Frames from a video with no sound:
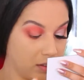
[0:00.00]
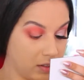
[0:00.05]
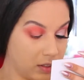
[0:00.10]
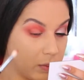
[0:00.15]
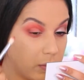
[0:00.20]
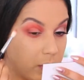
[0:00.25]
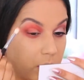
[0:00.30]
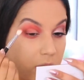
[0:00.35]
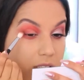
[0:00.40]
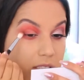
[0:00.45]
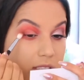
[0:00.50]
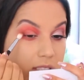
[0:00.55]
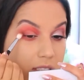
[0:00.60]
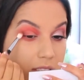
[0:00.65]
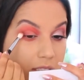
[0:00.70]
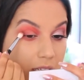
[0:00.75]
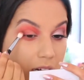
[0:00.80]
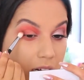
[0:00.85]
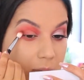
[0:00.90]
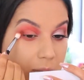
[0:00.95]
So we're going to
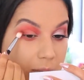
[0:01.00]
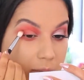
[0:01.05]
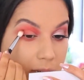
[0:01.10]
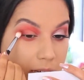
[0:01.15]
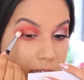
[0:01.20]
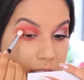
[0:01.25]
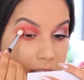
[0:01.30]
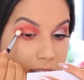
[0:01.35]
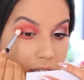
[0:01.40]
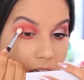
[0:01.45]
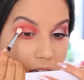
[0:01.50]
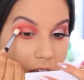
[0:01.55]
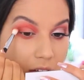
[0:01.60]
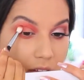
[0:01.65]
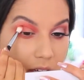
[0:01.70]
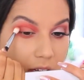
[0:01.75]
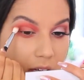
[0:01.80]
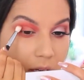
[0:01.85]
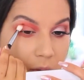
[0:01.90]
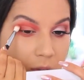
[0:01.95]
start placing that on
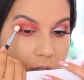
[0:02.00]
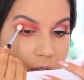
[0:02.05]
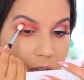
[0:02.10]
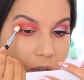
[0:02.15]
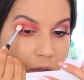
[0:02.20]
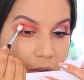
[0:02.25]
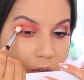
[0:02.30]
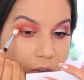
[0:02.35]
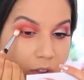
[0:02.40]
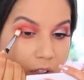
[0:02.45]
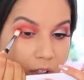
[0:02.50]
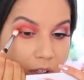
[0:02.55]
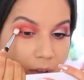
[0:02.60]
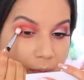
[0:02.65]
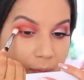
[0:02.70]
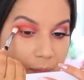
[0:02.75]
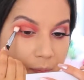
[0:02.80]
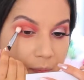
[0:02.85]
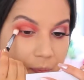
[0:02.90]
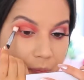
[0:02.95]
the outer corner
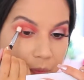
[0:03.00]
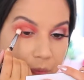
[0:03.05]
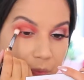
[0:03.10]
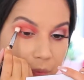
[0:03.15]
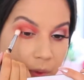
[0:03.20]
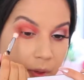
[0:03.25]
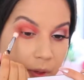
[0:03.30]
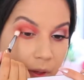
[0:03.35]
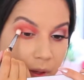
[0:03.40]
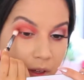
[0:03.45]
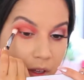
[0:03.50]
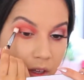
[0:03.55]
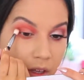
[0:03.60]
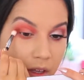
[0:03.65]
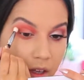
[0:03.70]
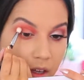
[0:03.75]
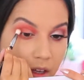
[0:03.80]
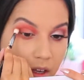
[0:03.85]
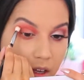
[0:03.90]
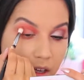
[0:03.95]

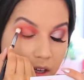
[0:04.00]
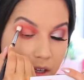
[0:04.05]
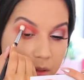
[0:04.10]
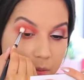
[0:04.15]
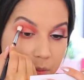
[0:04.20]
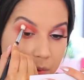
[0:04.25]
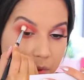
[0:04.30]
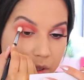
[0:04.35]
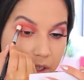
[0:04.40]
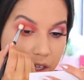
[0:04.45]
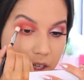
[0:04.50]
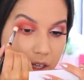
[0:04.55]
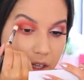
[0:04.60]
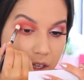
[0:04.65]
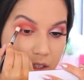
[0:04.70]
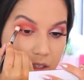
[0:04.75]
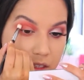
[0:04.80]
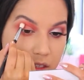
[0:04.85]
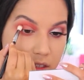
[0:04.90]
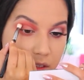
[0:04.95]
and bringing
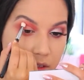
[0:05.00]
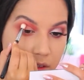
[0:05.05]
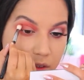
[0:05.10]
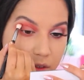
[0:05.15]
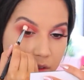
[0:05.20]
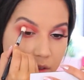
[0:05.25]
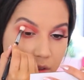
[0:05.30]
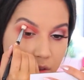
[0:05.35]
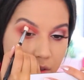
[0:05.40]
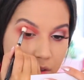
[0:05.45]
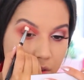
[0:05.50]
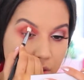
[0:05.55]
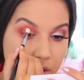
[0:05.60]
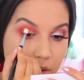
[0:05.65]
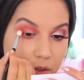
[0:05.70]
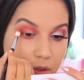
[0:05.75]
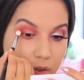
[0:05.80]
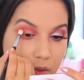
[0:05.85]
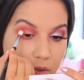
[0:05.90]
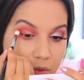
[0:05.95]
it
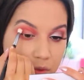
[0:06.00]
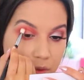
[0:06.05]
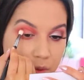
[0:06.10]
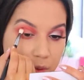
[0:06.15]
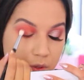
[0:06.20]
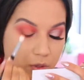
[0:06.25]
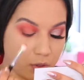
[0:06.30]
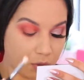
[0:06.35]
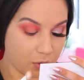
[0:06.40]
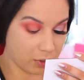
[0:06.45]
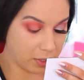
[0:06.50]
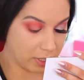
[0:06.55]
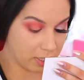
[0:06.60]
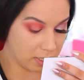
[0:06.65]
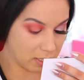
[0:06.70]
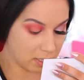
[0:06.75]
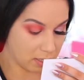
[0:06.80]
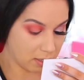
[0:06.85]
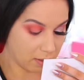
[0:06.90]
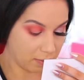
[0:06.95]
through the
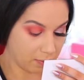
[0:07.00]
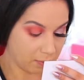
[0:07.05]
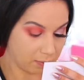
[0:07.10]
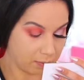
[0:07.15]
crease.